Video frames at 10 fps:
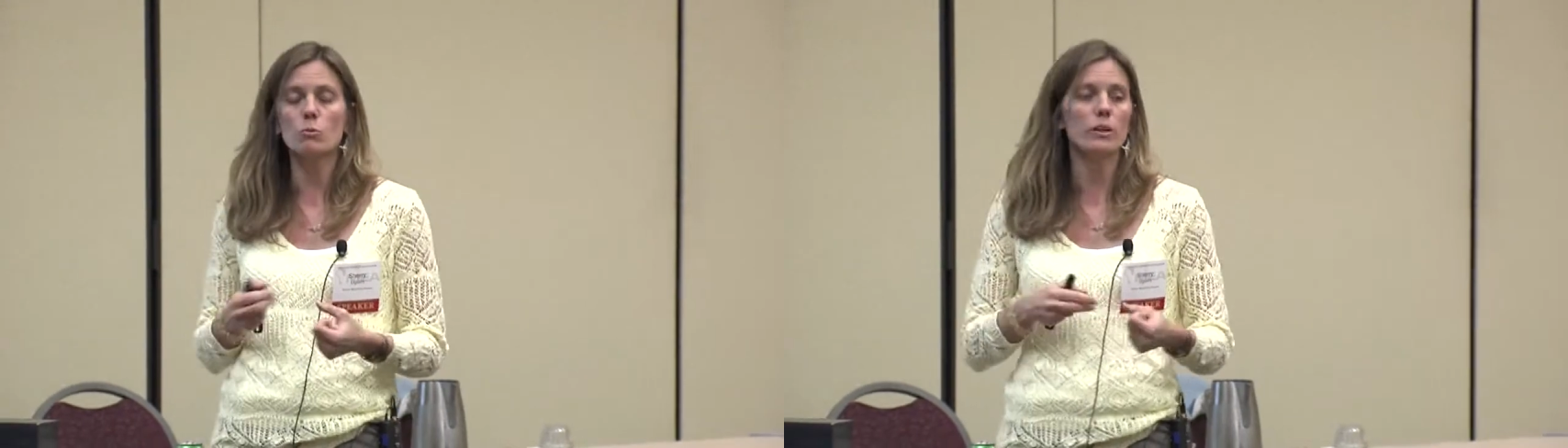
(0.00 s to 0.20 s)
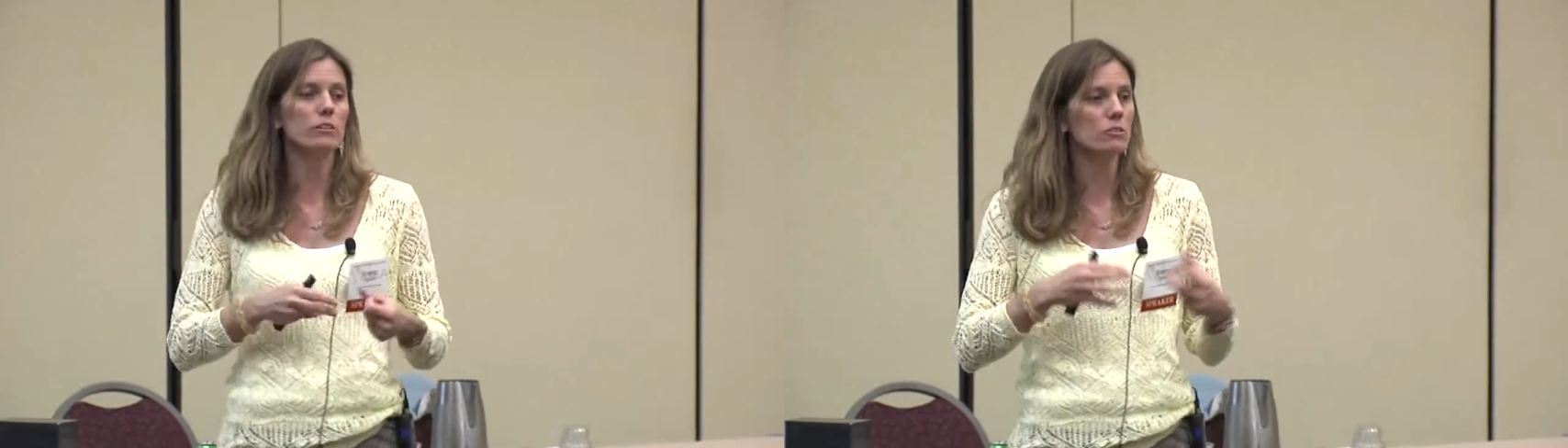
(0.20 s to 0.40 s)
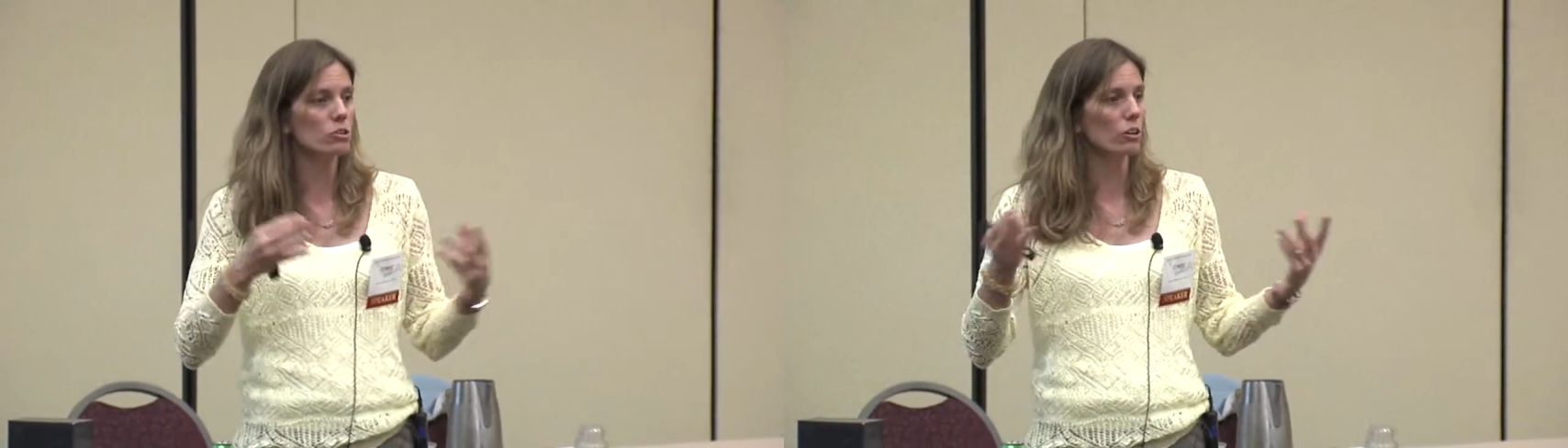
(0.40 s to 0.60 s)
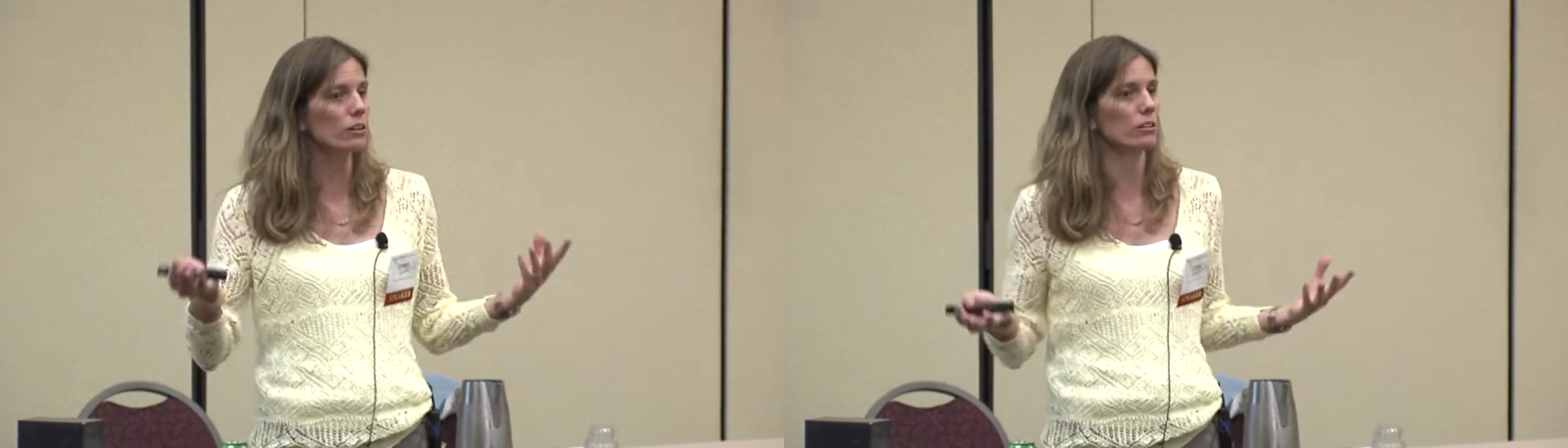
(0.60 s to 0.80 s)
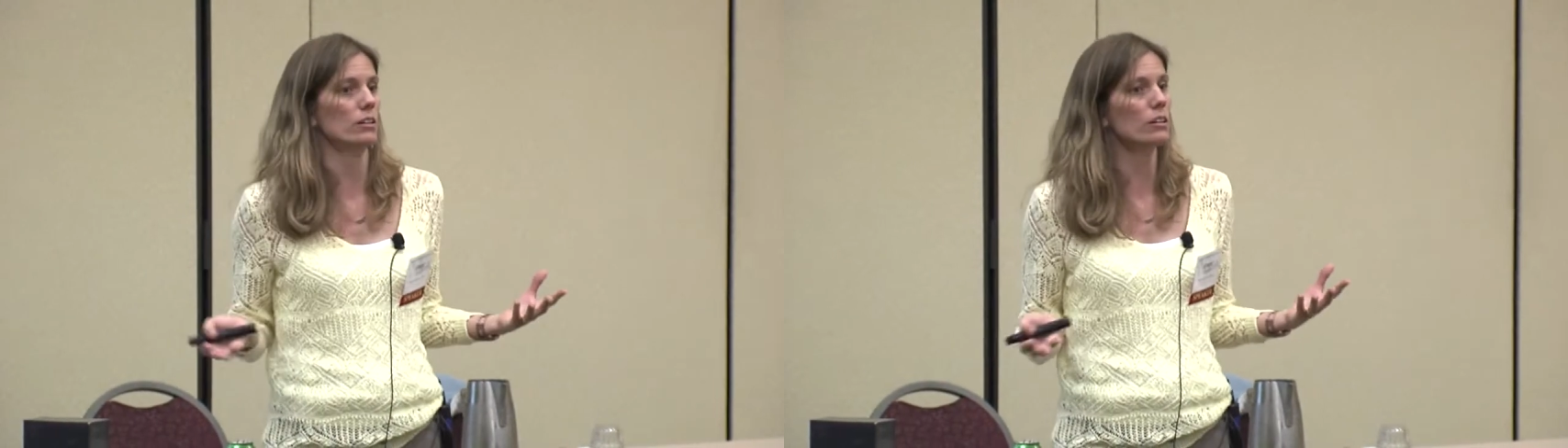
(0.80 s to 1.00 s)
where to
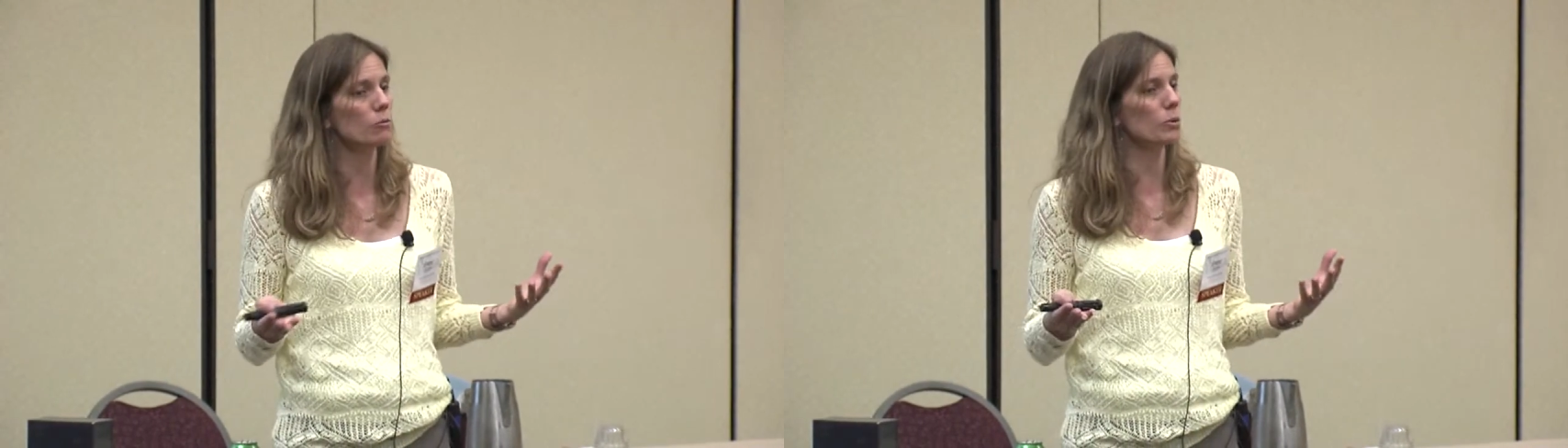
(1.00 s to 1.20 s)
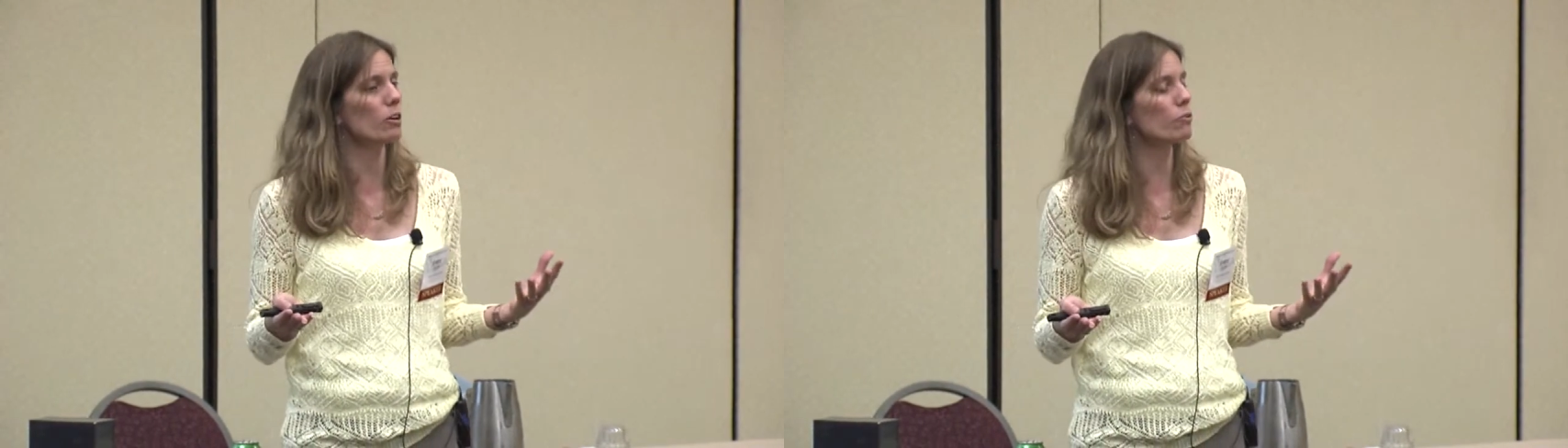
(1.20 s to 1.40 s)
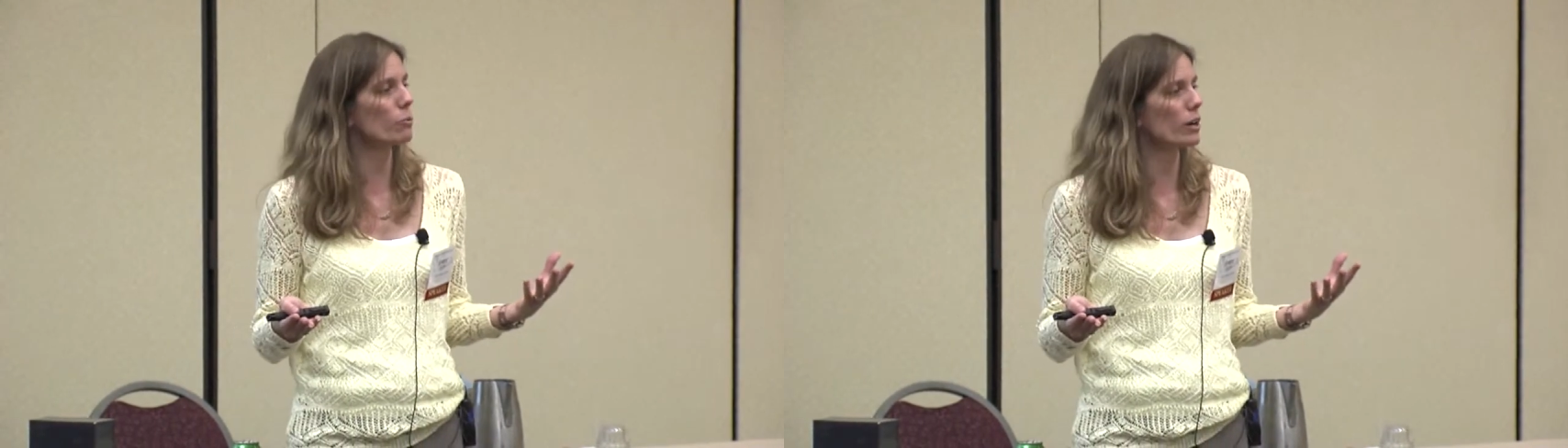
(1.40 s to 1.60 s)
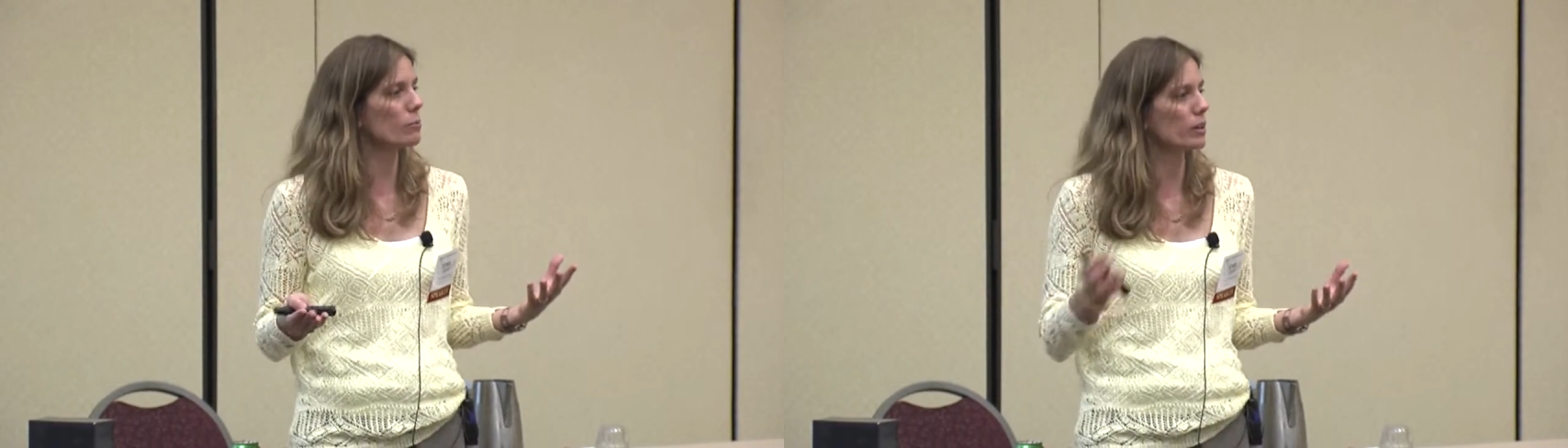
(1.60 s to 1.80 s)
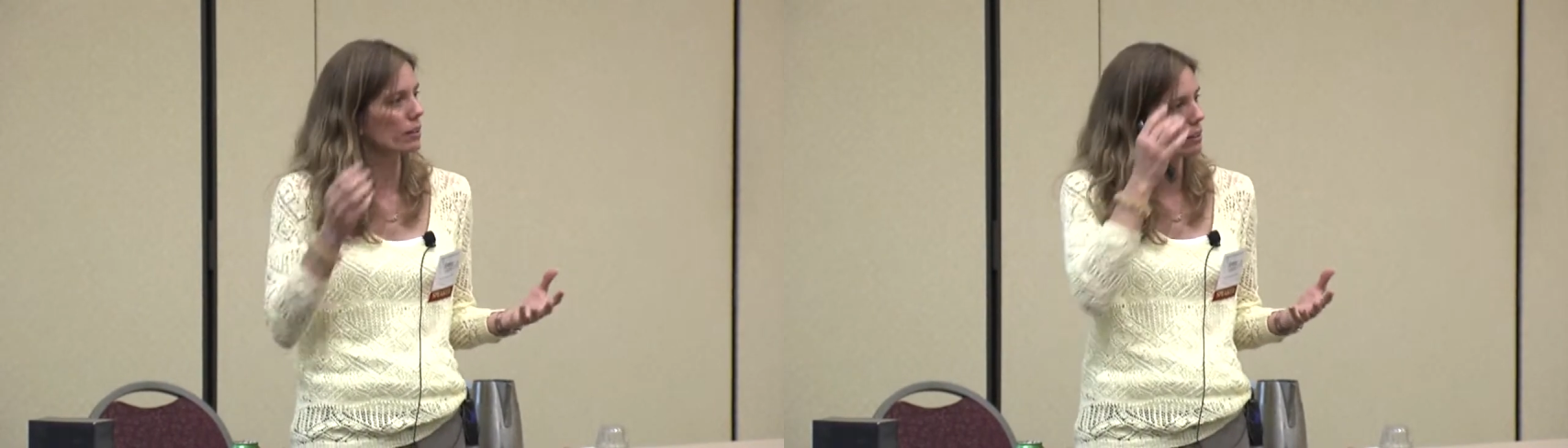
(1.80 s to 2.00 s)
start, it can be overwhelming.